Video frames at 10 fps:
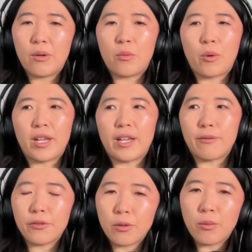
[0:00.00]
where
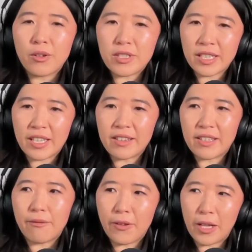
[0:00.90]
if you want to get that
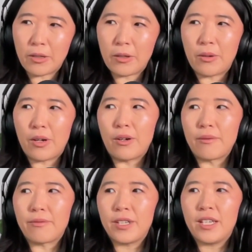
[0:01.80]
value
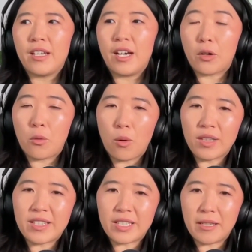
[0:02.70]
of a
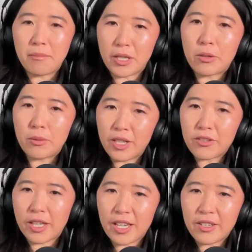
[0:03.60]
quality medical
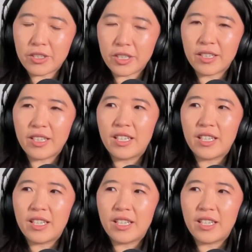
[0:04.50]
education,